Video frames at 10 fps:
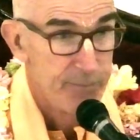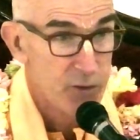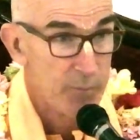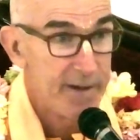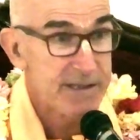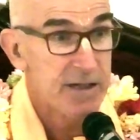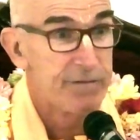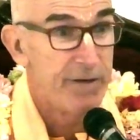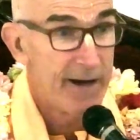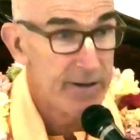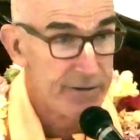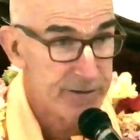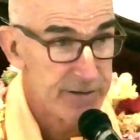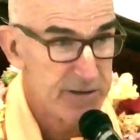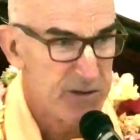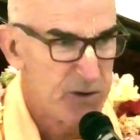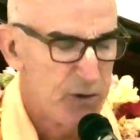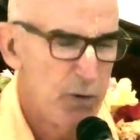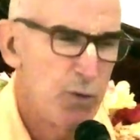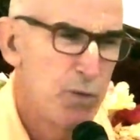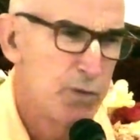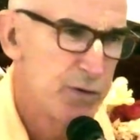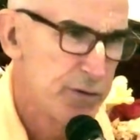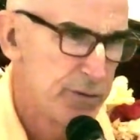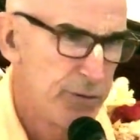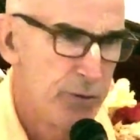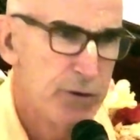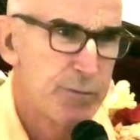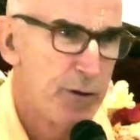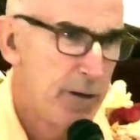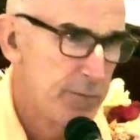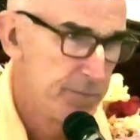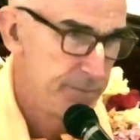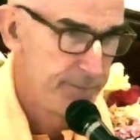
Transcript: Domestic violence is a huge, huge problem.